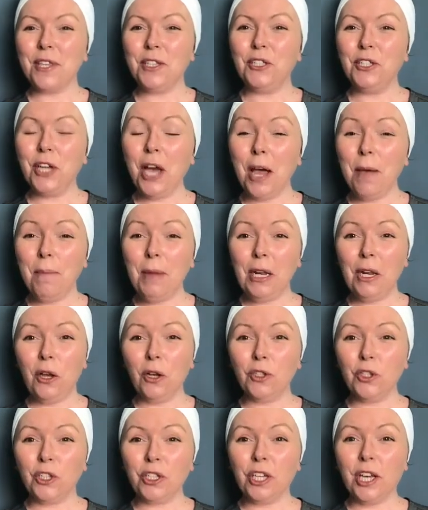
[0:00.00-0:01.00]

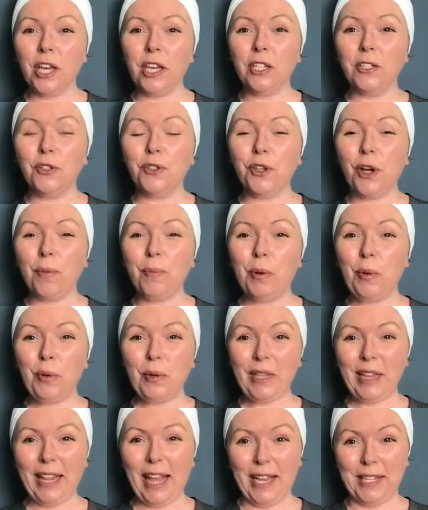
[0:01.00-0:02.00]
Dermalogica Double
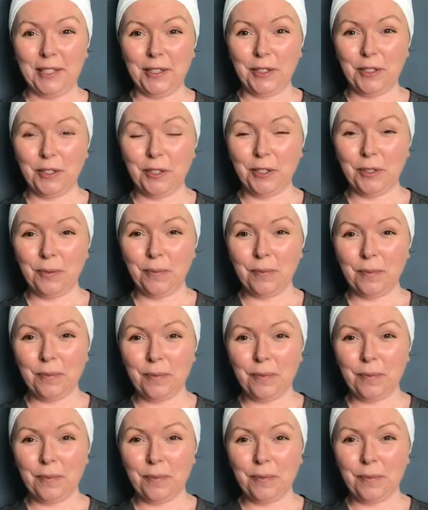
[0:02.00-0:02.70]
Cleanse.